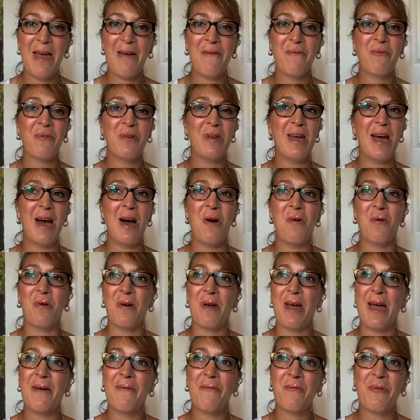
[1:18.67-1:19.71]
every hour,
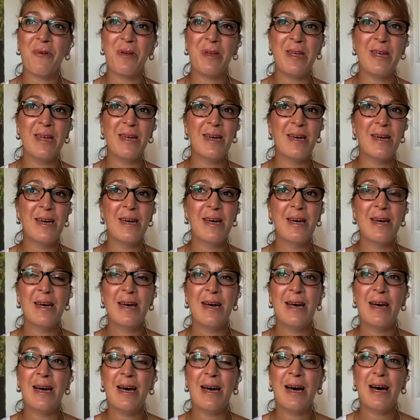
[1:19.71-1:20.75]
every,
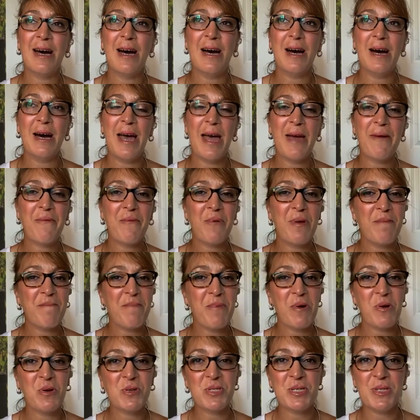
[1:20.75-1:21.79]
uh, every
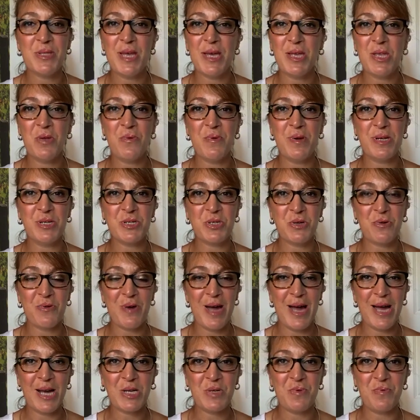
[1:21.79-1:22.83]
person that you
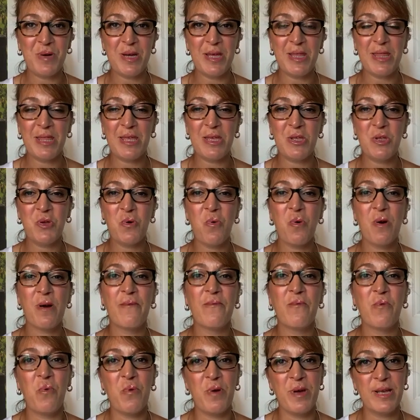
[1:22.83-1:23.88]
interact with, your
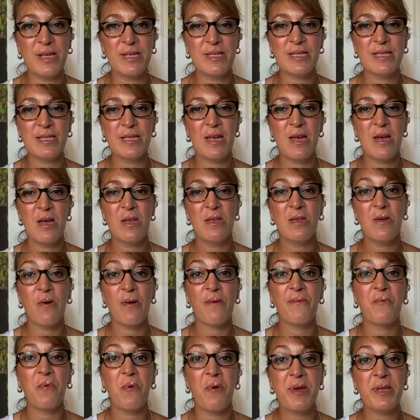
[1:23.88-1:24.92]
voice, your
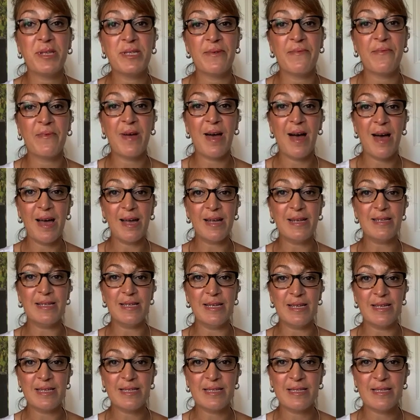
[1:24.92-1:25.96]
voice of
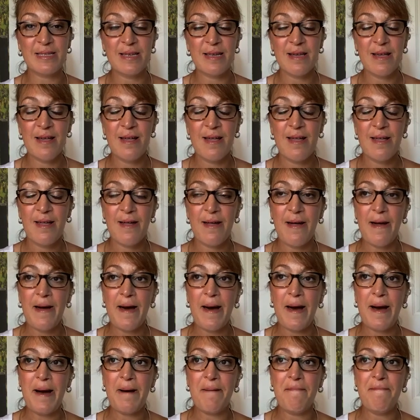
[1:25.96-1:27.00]
kindness,
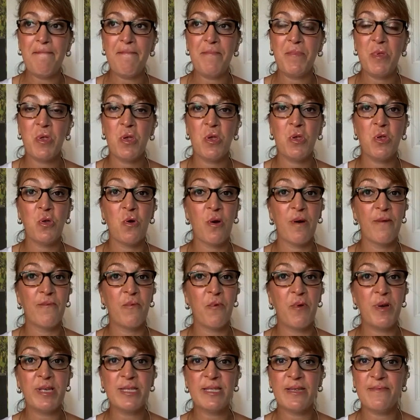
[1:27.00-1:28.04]
um, your
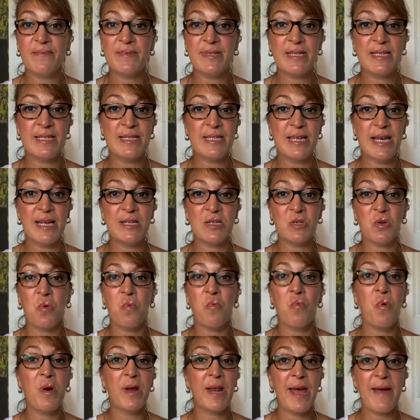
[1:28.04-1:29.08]
voice of dissent,
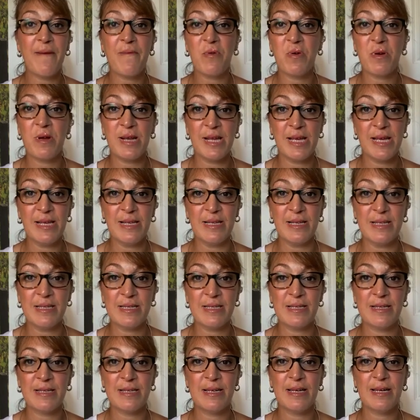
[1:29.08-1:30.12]
whatever it
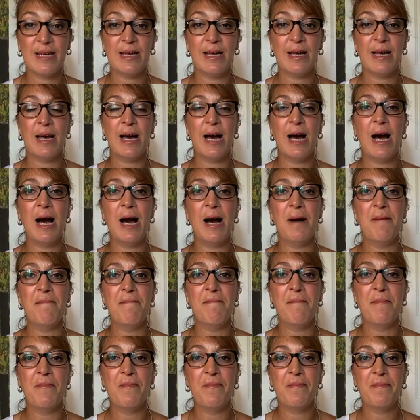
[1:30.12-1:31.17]
is, um,
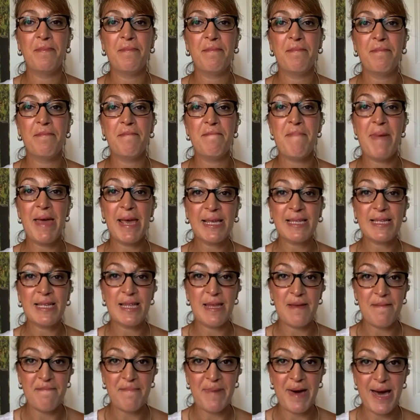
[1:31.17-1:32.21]
makes an
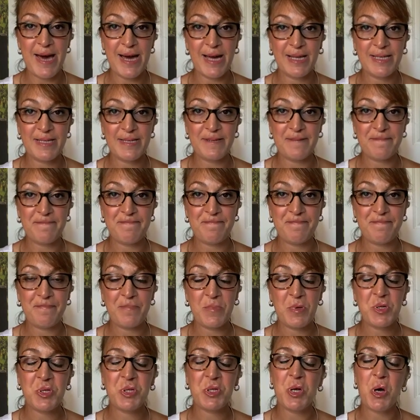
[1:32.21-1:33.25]
impact.
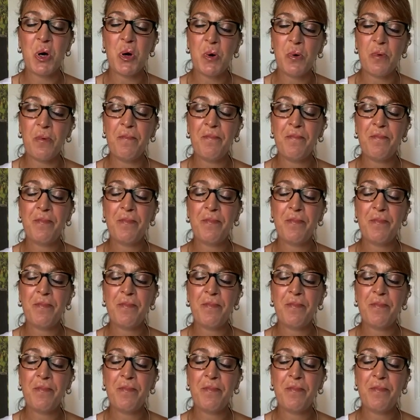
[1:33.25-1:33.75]
So